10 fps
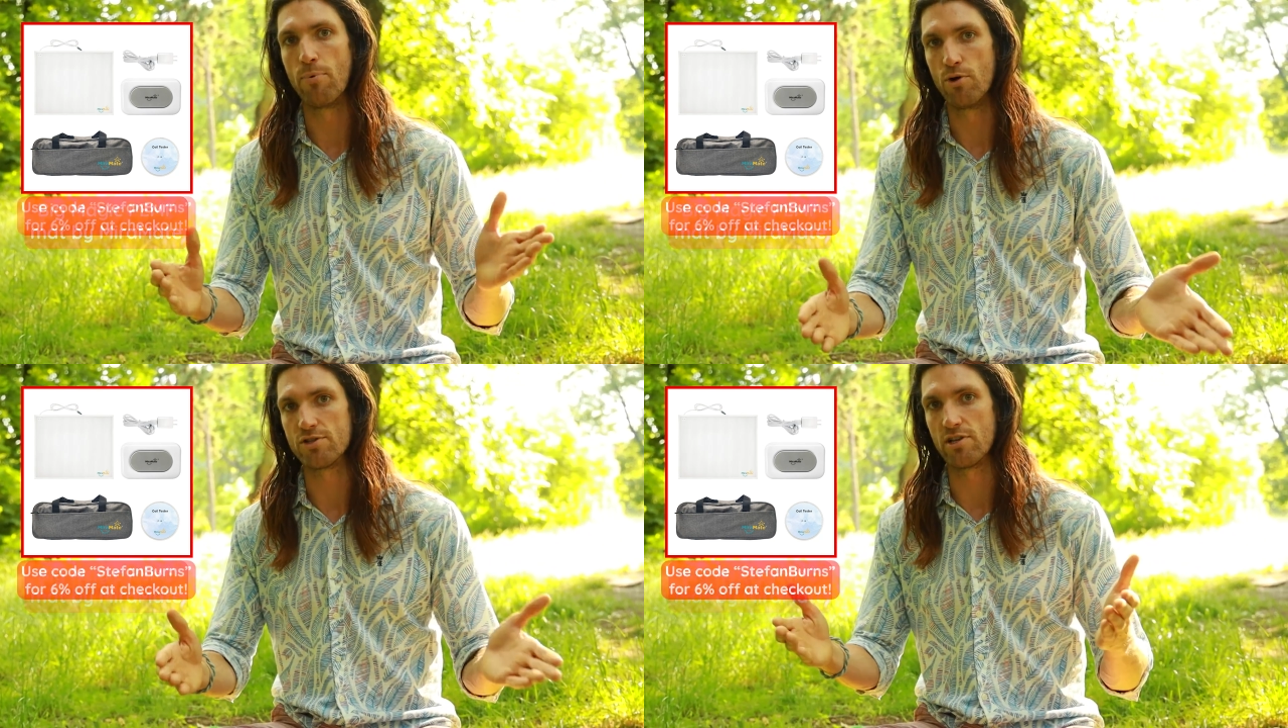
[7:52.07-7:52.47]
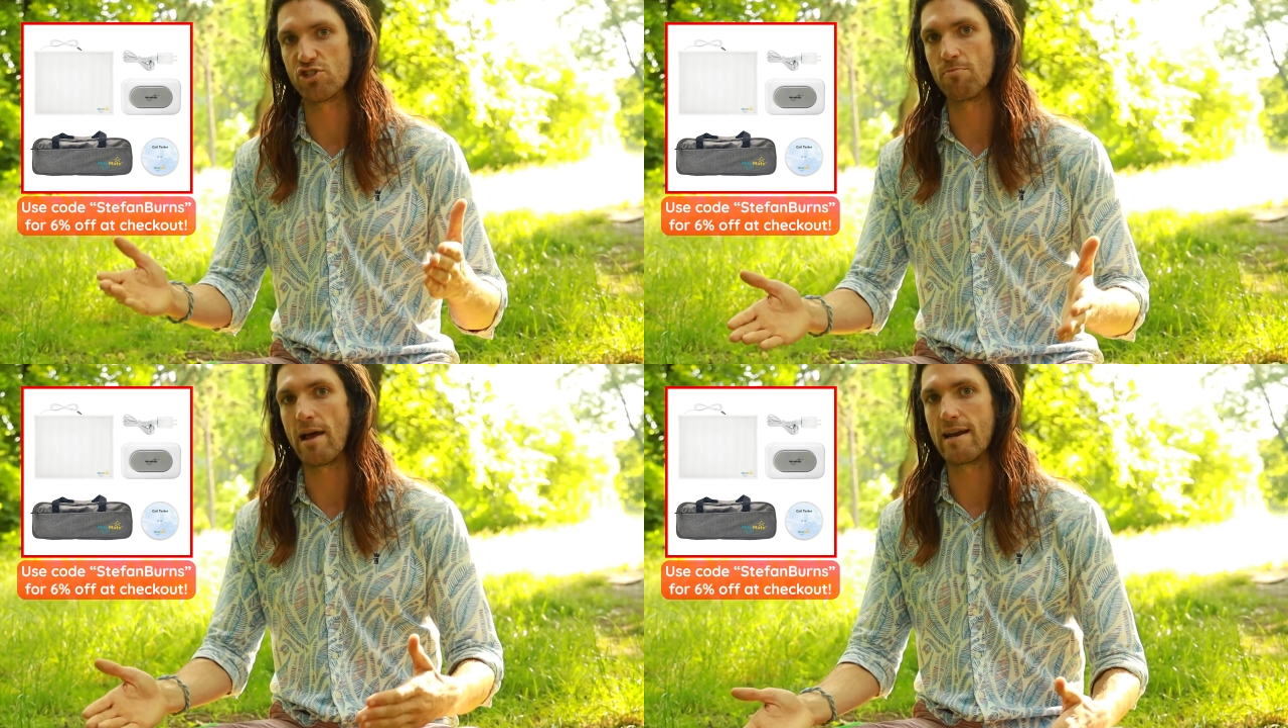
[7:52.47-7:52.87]
Pulse
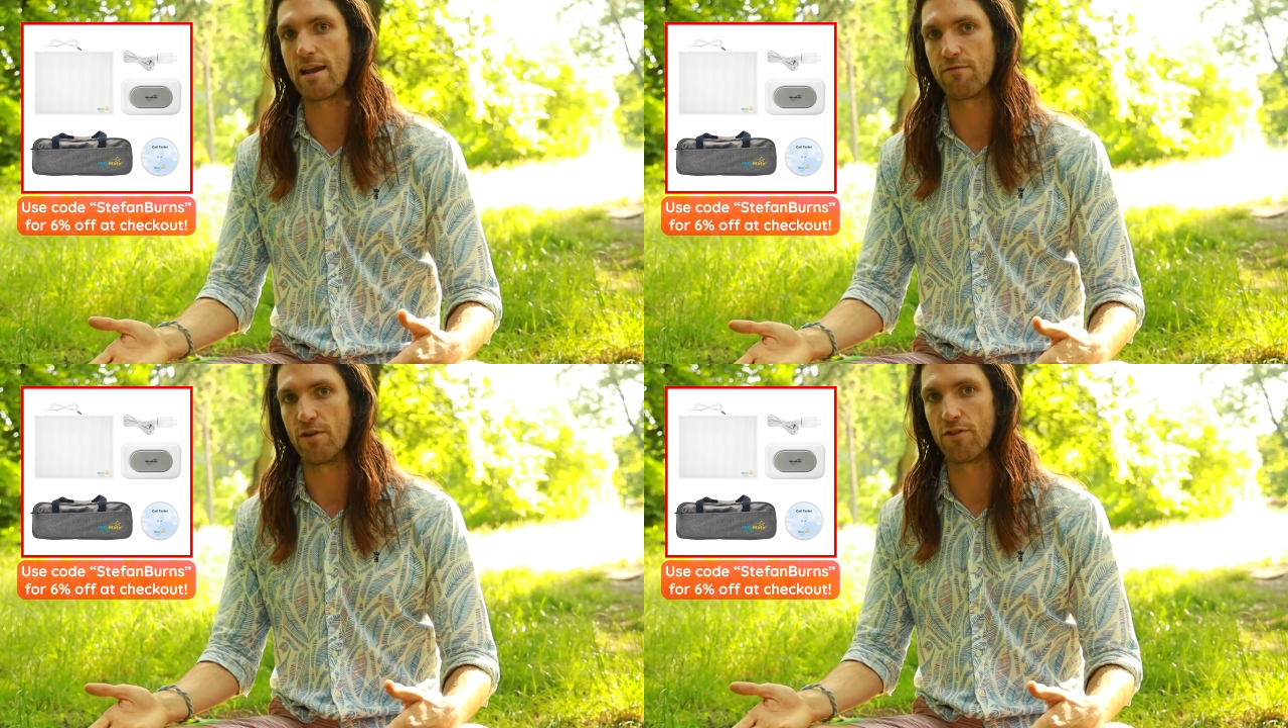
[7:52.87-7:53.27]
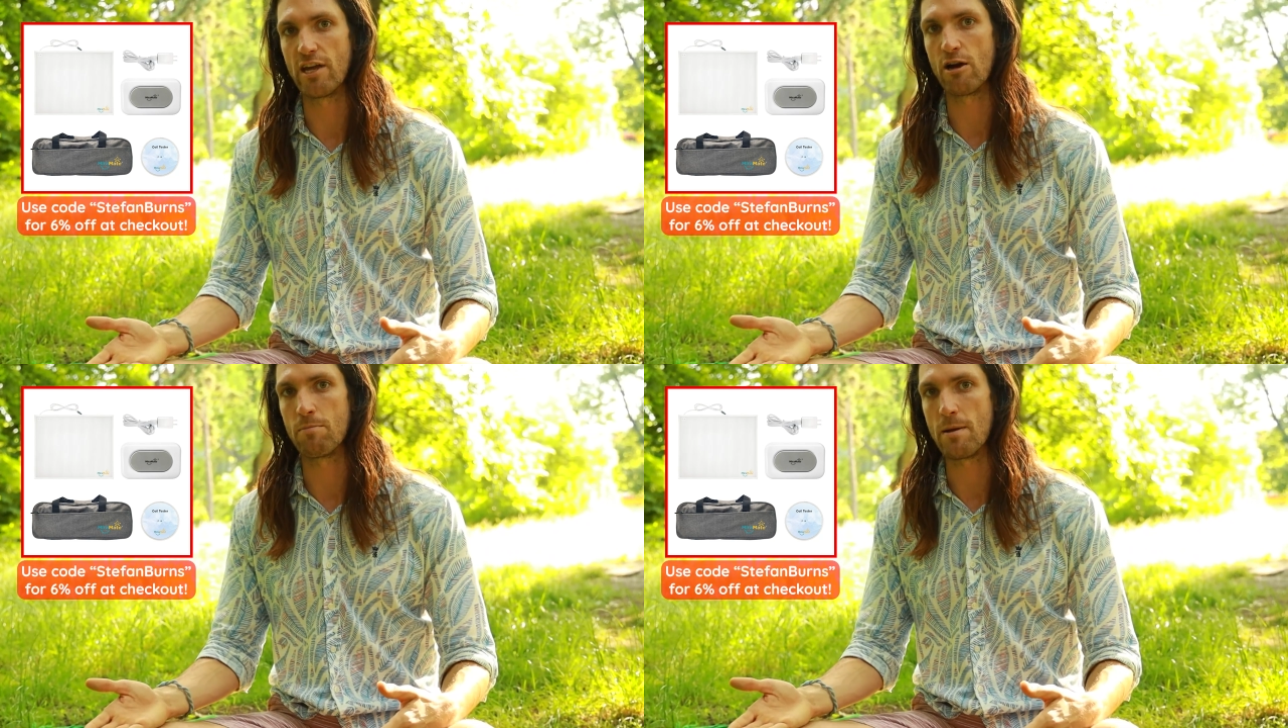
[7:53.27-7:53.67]
Electromagnetic Field
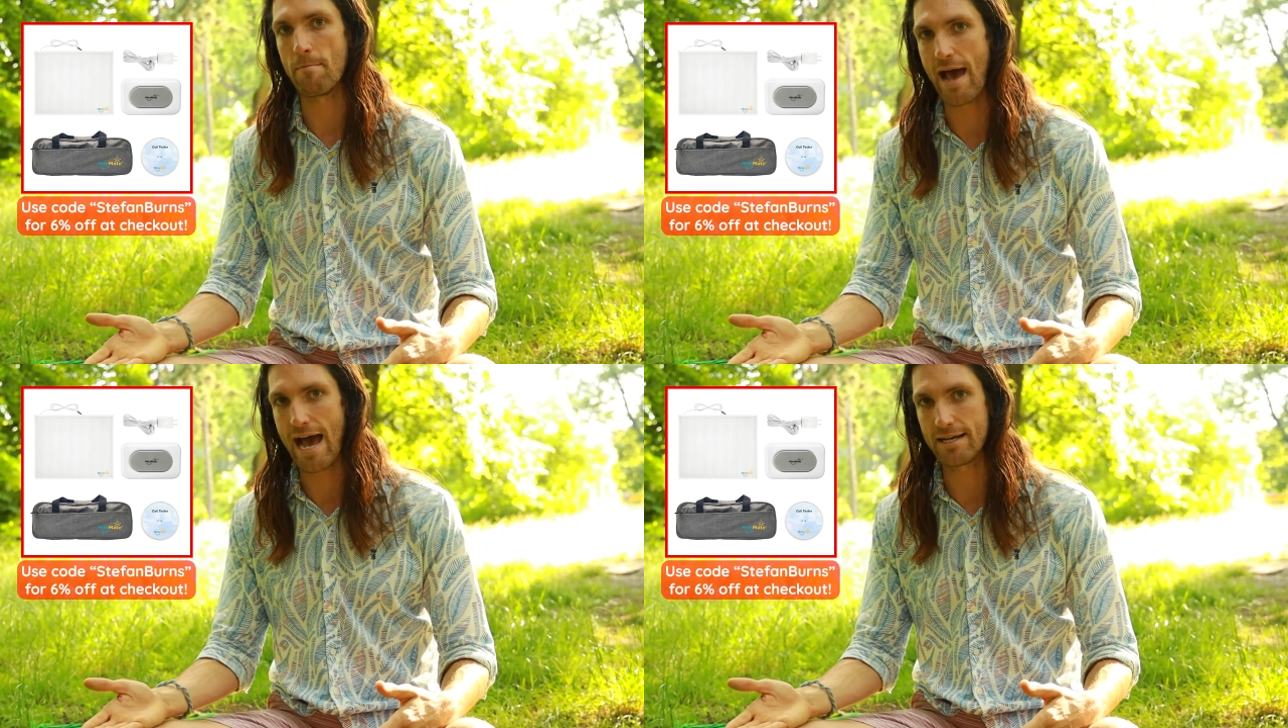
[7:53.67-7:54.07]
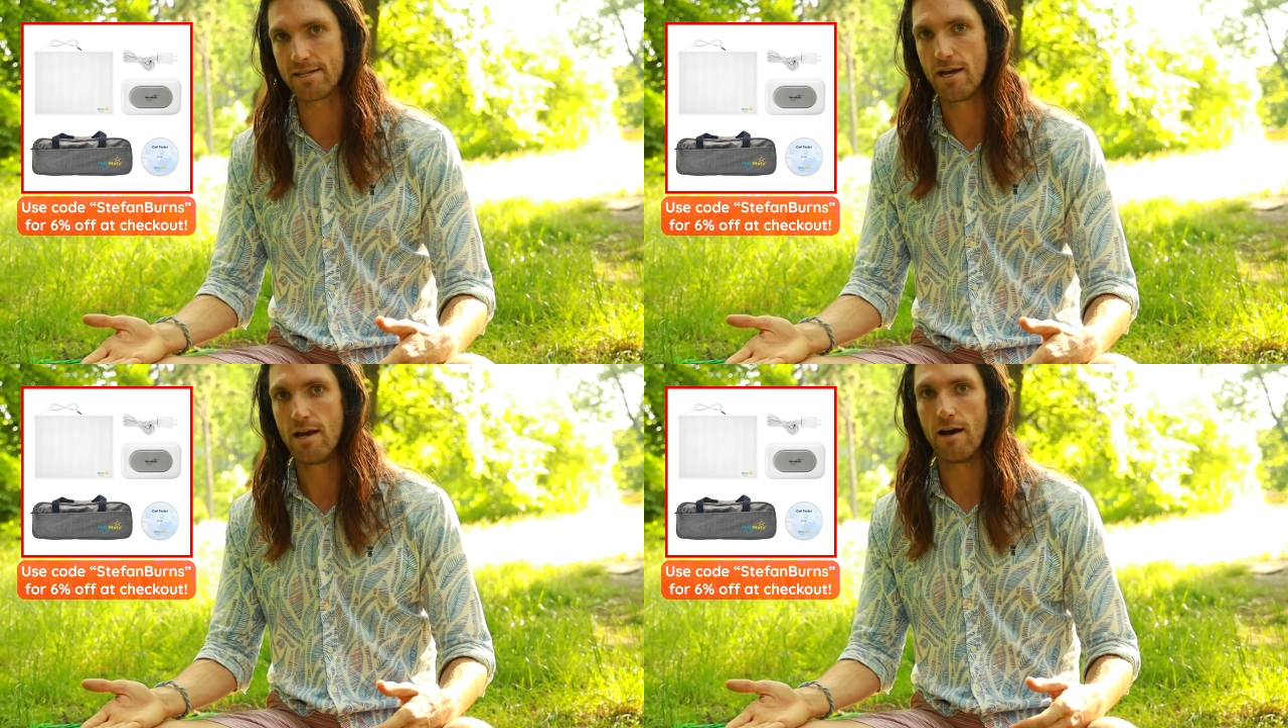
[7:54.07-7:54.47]
Therapy mat